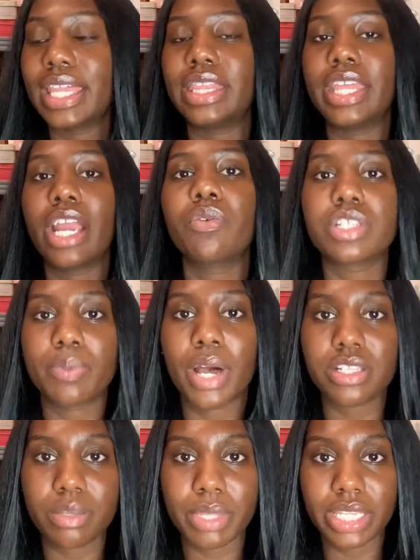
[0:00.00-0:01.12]
their
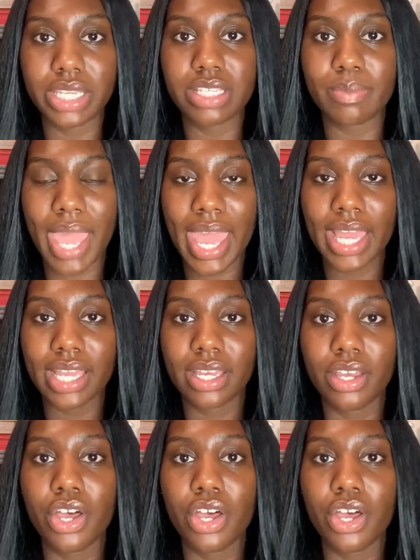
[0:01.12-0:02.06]
responsibilities back